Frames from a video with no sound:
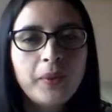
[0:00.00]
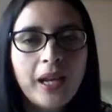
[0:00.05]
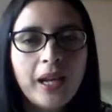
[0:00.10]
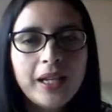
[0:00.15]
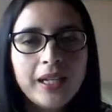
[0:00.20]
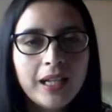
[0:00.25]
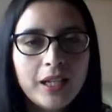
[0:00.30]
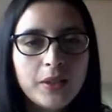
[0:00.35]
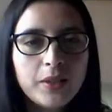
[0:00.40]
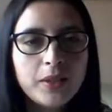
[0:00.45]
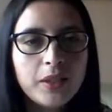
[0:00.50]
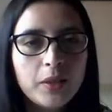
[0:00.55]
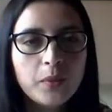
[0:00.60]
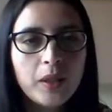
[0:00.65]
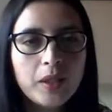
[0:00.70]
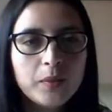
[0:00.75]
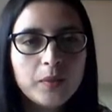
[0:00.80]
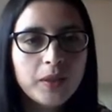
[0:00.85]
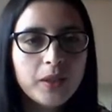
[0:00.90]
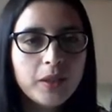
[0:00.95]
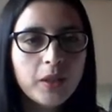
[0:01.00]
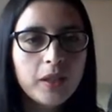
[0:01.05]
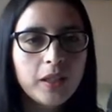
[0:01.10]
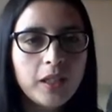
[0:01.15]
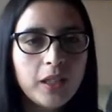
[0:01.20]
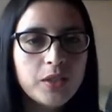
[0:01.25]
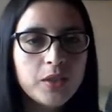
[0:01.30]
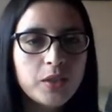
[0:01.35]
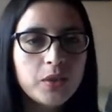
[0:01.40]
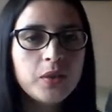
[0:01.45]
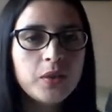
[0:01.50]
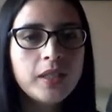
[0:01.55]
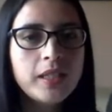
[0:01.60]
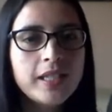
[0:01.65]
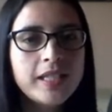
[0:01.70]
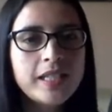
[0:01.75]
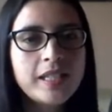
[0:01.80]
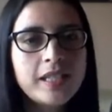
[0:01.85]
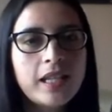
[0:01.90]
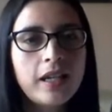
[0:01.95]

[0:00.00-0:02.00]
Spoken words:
right now what we're gonna do is,